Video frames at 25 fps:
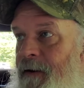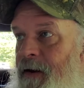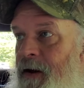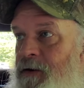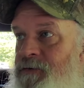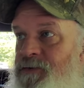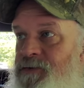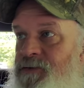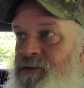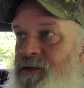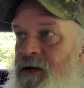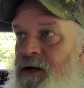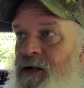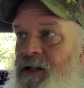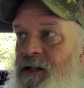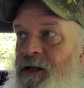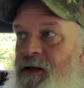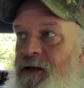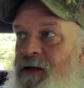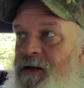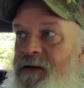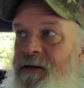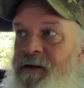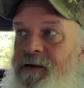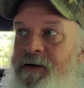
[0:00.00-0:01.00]
I was just kind of
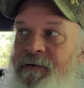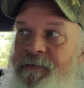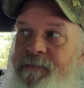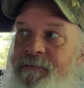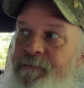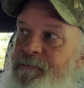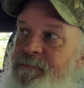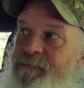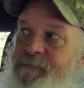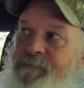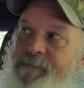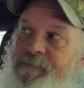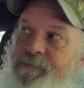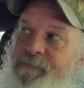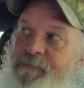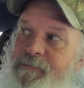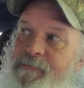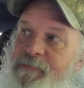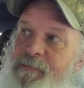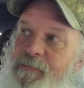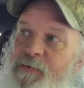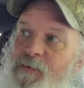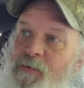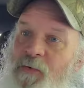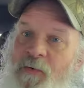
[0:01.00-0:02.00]
like, you know,
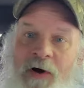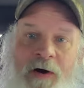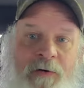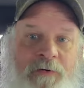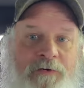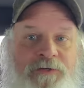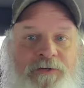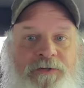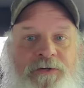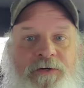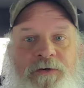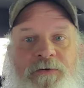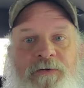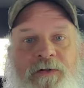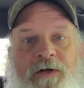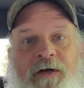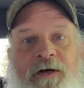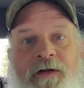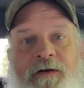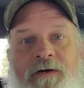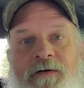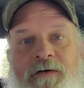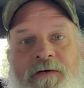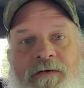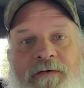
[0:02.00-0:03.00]
why would you do
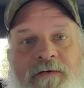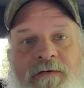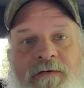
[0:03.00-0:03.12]
that?